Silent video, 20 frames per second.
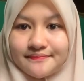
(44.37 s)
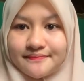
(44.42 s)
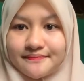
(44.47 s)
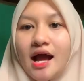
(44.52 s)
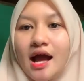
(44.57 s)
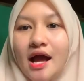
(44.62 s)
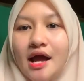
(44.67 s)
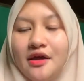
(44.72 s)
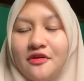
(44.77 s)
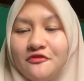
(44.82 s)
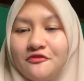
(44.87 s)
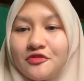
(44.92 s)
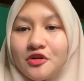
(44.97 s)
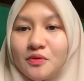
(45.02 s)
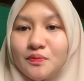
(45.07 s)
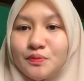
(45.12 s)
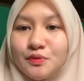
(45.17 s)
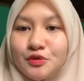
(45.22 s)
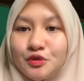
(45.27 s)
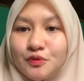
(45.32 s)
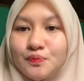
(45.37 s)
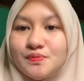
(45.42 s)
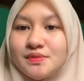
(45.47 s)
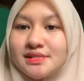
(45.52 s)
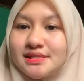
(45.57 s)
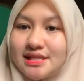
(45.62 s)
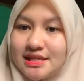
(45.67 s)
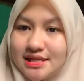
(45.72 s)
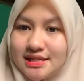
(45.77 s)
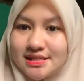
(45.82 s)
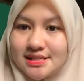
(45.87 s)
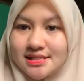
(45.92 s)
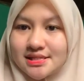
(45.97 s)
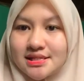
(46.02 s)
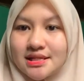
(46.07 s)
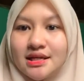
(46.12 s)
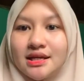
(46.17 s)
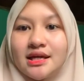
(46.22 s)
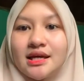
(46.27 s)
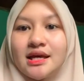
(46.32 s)
I am from group 6,
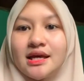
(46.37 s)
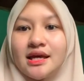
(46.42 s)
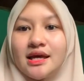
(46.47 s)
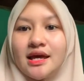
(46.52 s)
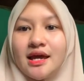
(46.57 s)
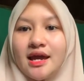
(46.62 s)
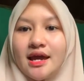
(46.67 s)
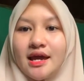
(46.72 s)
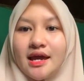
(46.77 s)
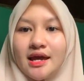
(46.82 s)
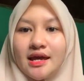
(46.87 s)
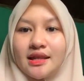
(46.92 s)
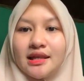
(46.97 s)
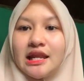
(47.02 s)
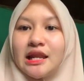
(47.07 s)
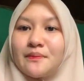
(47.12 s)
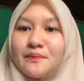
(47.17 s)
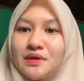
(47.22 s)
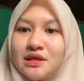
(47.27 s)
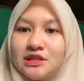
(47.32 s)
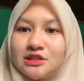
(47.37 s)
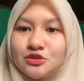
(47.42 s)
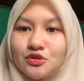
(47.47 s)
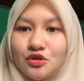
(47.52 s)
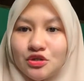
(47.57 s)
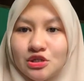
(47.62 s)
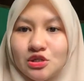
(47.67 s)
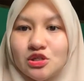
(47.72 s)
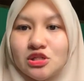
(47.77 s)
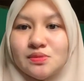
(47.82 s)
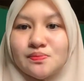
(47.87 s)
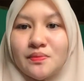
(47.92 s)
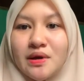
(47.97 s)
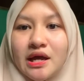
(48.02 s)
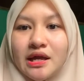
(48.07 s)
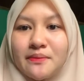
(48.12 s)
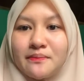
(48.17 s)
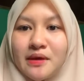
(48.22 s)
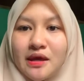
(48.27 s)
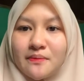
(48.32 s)
and let me introduce
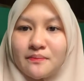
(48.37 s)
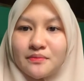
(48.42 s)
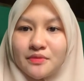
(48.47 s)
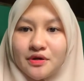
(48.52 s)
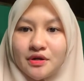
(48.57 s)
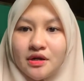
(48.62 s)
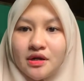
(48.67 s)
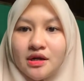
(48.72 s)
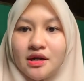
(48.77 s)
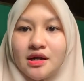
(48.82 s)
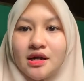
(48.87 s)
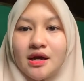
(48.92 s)
my member.